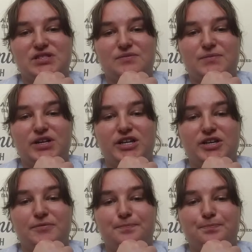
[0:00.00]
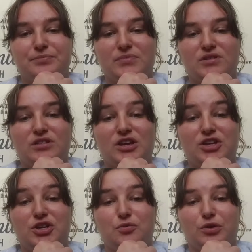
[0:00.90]
somebody, that
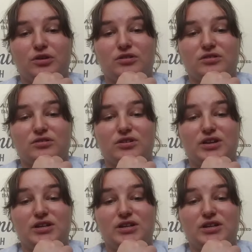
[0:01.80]
you were